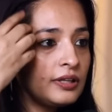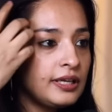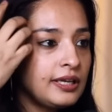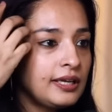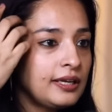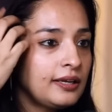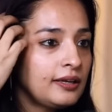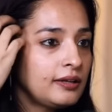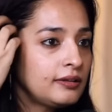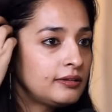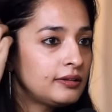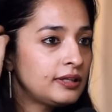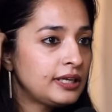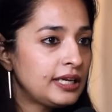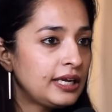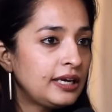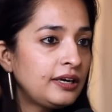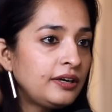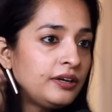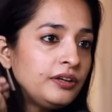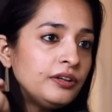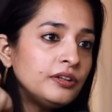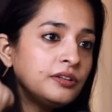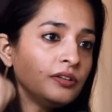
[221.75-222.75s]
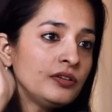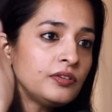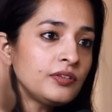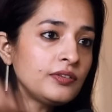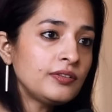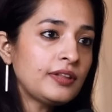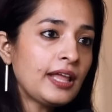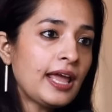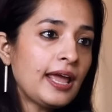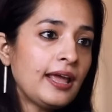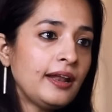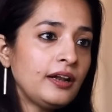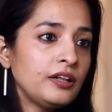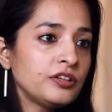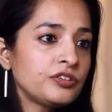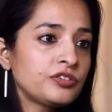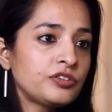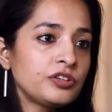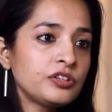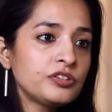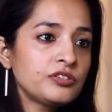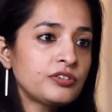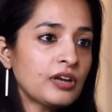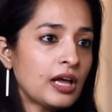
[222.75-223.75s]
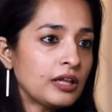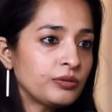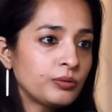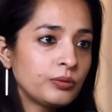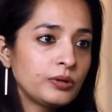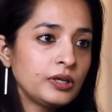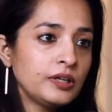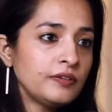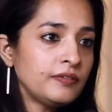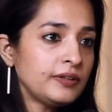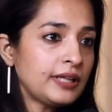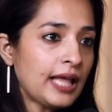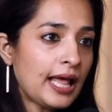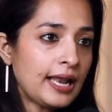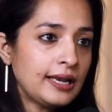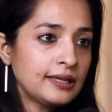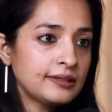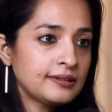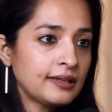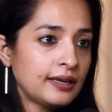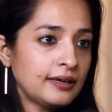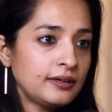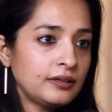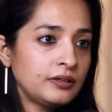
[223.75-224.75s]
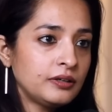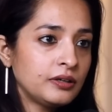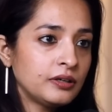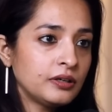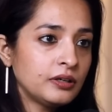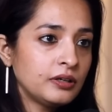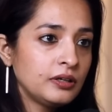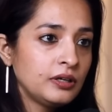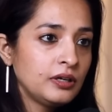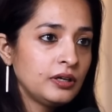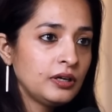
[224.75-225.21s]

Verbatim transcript: the the Indians their history starts only with Alexander.